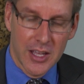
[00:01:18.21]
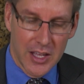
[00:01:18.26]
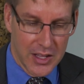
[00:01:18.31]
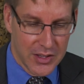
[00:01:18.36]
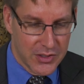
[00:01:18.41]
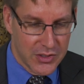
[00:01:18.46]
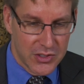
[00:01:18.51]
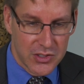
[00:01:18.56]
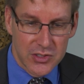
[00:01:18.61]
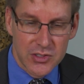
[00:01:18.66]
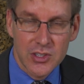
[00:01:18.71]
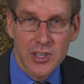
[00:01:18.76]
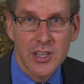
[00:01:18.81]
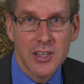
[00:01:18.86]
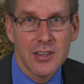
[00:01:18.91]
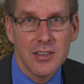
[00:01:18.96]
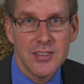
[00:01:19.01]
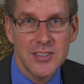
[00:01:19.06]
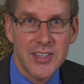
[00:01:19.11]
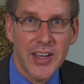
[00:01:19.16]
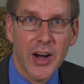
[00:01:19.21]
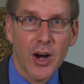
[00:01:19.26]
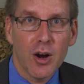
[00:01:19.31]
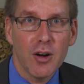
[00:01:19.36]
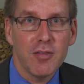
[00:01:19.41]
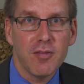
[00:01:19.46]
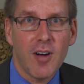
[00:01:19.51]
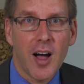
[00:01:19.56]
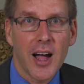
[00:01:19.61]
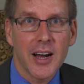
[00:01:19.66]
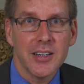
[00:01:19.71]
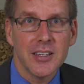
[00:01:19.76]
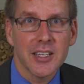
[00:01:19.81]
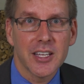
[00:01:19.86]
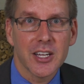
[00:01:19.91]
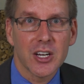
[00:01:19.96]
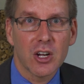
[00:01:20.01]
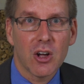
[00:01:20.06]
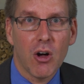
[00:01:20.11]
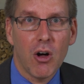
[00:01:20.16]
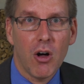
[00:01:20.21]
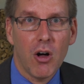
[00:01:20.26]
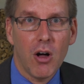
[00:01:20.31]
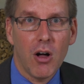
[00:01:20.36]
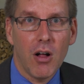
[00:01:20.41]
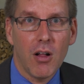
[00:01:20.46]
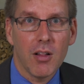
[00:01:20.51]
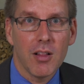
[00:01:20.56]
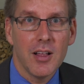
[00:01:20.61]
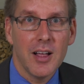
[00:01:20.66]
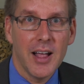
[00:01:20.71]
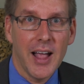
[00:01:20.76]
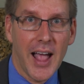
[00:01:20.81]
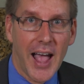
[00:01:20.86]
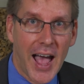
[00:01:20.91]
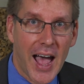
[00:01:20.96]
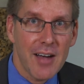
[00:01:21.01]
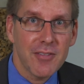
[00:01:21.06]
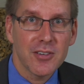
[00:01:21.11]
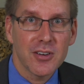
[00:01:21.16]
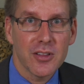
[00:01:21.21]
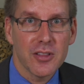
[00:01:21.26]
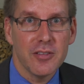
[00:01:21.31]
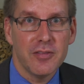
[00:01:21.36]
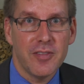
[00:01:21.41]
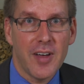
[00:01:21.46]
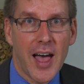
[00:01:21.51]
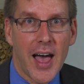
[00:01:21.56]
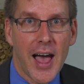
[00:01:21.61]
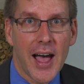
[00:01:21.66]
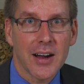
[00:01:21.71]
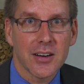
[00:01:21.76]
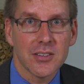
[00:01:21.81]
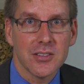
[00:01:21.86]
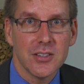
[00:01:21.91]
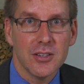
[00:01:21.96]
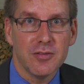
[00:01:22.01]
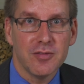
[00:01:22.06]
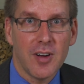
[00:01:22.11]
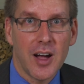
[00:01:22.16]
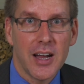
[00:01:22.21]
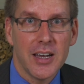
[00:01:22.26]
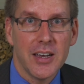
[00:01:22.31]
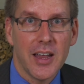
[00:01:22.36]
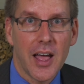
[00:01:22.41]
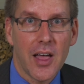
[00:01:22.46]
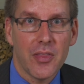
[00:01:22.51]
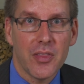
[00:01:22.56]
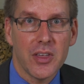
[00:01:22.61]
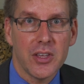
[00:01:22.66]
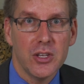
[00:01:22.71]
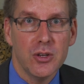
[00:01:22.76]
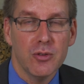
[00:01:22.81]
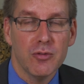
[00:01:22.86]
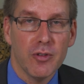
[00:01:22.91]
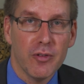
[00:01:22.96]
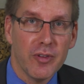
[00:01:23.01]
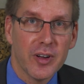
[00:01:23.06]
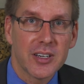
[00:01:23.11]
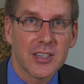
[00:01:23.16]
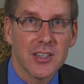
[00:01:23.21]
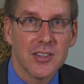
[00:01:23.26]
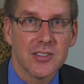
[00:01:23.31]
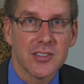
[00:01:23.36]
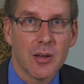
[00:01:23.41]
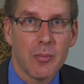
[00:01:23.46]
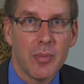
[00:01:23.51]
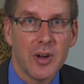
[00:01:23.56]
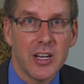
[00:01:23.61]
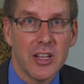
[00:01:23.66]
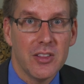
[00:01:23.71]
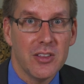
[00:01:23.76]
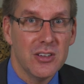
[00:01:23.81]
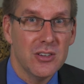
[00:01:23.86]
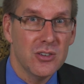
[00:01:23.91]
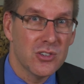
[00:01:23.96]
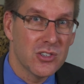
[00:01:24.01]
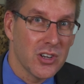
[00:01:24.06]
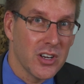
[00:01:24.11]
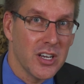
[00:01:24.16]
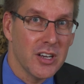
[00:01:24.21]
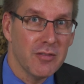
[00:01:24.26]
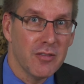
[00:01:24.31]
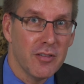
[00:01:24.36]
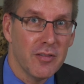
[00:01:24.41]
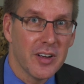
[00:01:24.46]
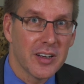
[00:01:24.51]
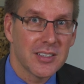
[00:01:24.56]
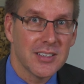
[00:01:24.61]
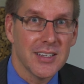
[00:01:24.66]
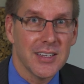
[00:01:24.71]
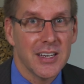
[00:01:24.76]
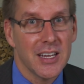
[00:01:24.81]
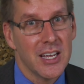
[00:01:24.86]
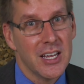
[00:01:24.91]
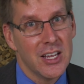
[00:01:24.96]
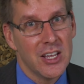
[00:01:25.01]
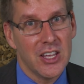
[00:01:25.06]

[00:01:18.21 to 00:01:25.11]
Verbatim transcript: It's terrifying to get a call after the fact to find out that you've evicted somebody that you shouldn't have evicted.